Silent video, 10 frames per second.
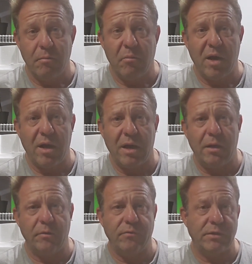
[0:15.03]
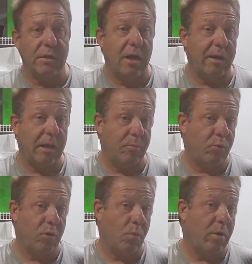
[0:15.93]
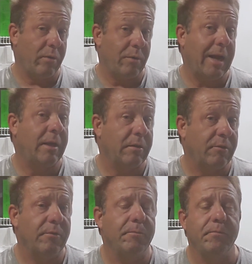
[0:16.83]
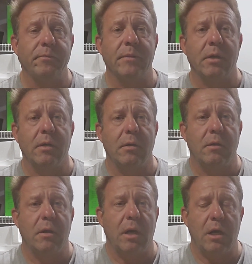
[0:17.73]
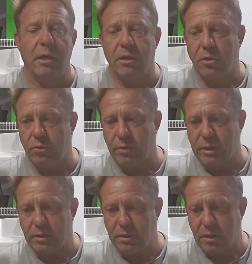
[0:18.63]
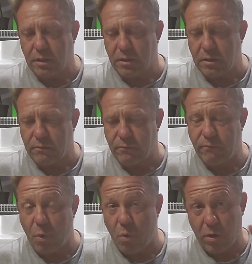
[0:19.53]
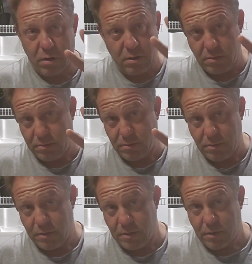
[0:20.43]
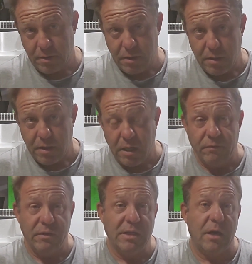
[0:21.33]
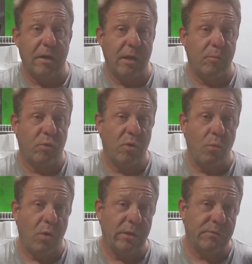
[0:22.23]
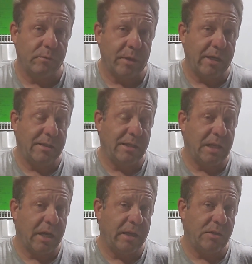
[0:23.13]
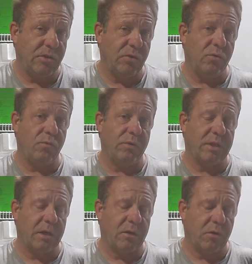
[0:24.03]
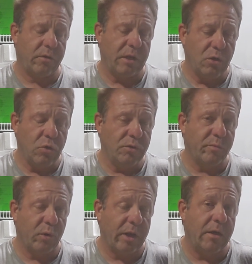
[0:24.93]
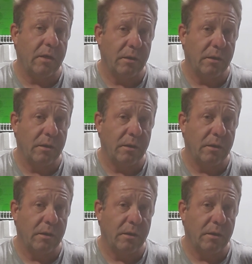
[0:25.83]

buy of Donnay Pro One rackets. Included 4 of the Donnay Pro Ones from 1992, what they call the newsprint